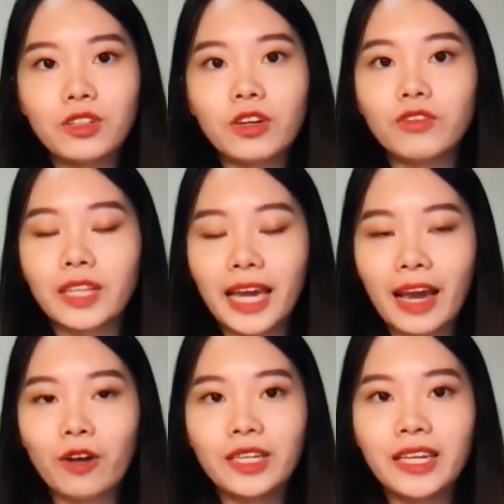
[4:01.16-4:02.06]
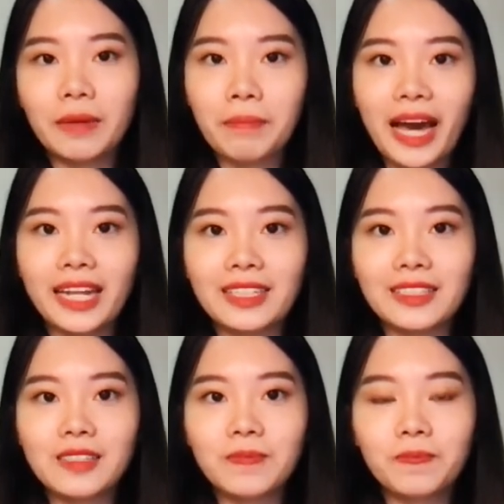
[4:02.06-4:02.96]
of the LE
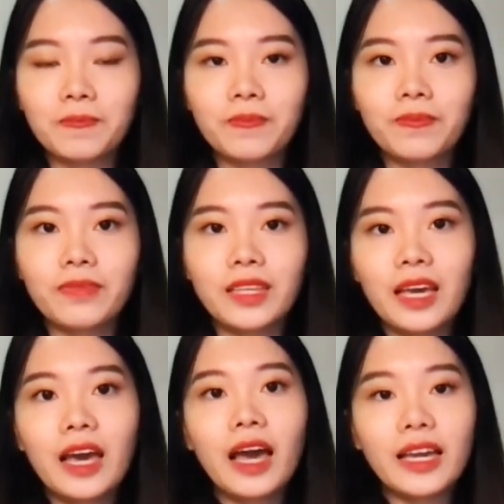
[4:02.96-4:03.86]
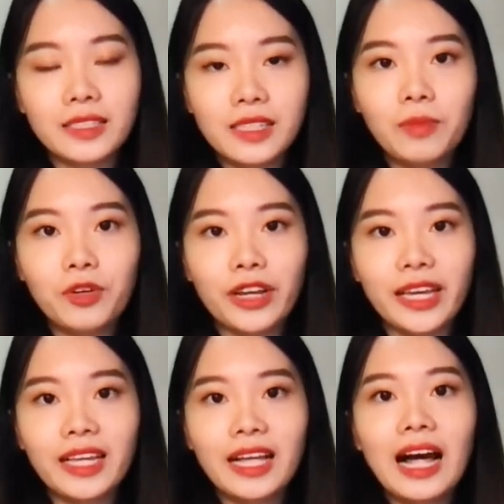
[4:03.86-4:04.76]
embeddings. In summary,
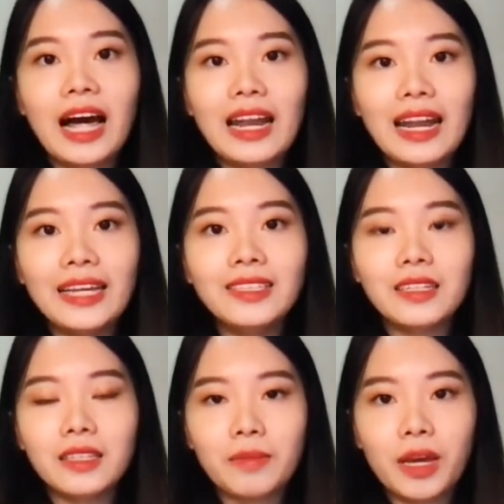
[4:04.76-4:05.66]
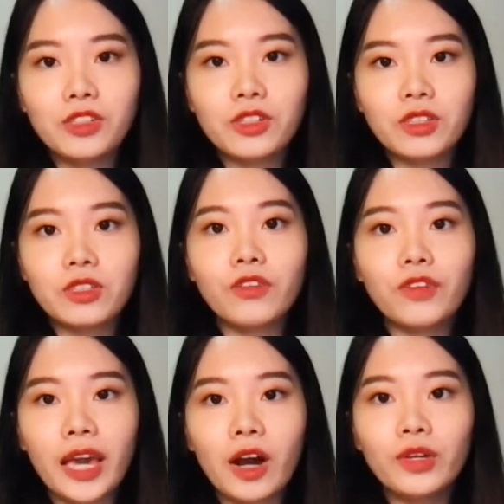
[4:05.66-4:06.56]
later dimensions of
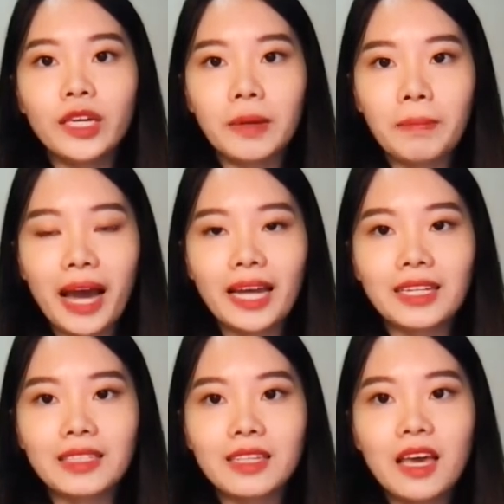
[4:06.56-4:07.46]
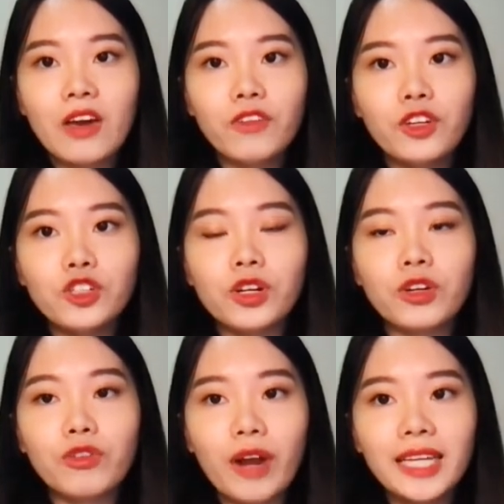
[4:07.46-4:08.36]
LE embeddings feature
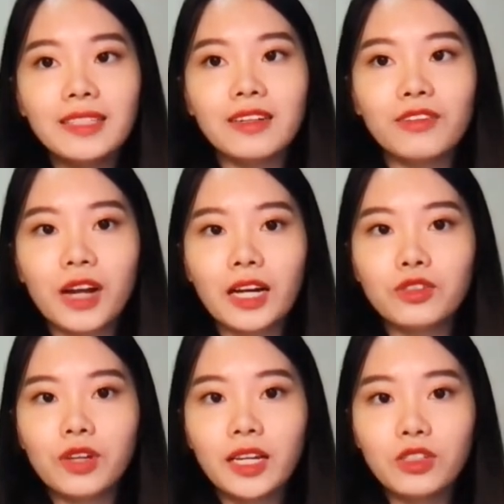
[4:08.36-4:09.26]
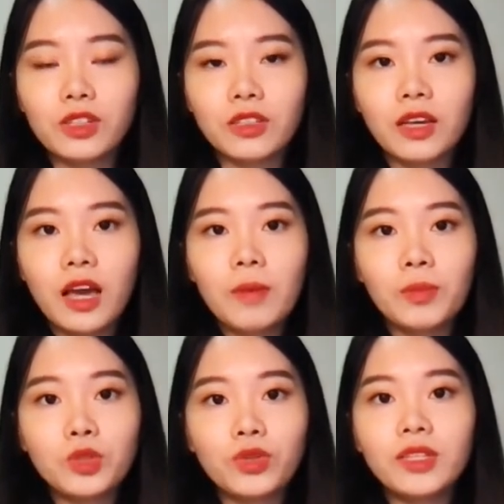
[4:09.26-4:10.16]
greater fluctuation
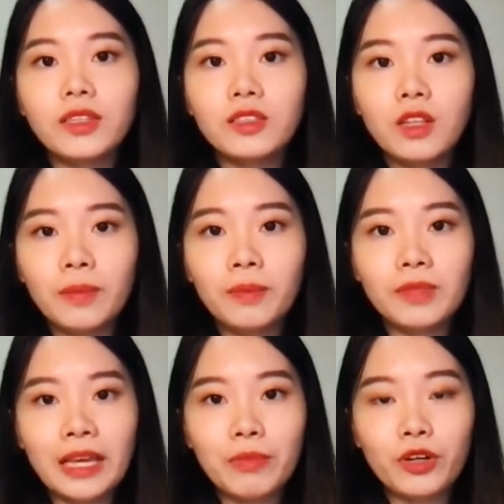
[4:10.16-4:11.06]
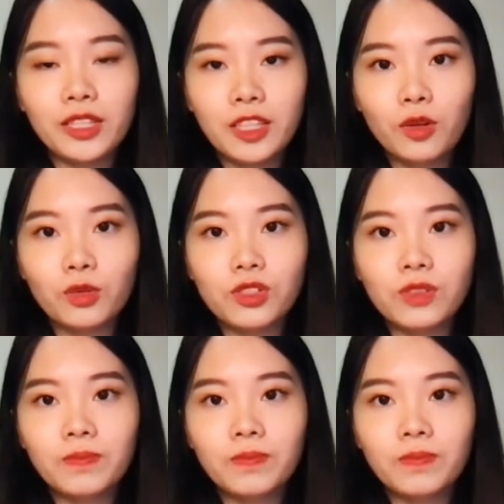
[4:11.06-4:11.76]
between the neighboring nodes.